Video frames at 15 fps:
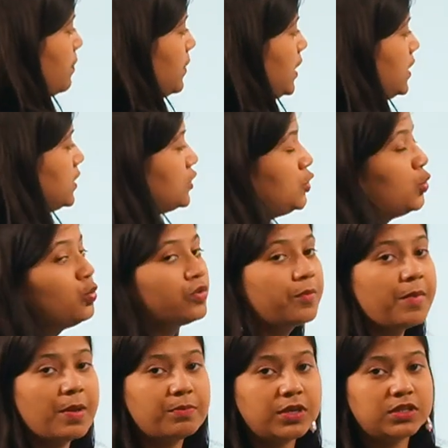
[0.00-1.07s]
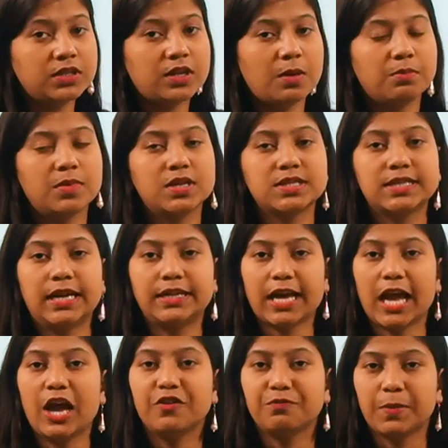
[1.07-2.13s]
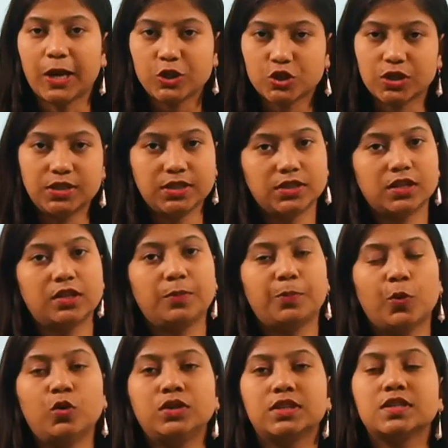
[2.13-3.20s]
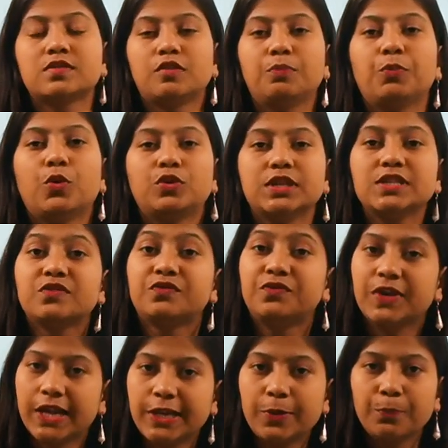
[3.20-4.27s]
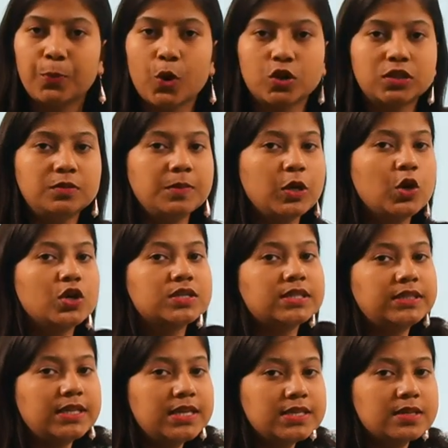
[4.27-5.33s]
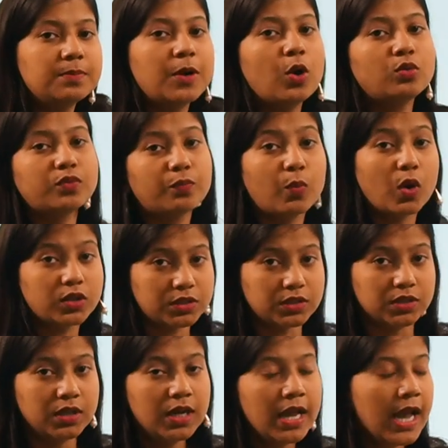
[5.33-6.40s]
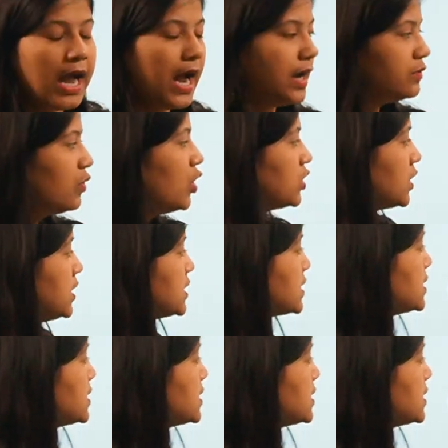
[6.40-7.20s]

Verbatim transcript: number. Do remember the numbers that I have mentioned in the report. This report is very important because it is about water, and water